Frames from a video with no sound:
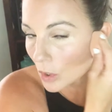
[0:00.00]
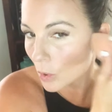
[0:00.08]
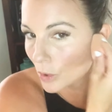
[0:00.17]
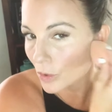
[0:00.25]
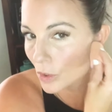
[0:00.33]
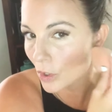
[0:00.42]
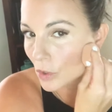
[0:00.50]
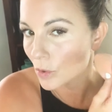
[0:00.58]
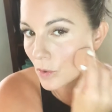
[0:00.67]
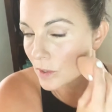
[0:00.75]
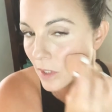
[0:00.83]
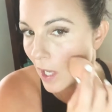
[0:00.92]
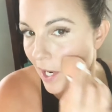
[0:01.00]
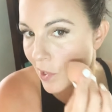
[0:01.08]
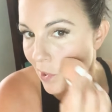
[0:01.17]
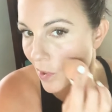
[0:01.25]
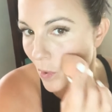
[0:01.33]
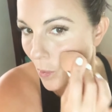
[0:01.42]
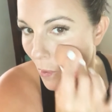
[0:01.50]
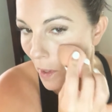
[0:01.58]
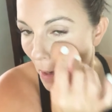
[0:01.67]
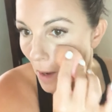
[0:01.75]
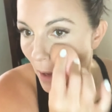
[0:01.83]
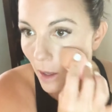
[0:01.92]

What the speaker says: or you can use lighter, or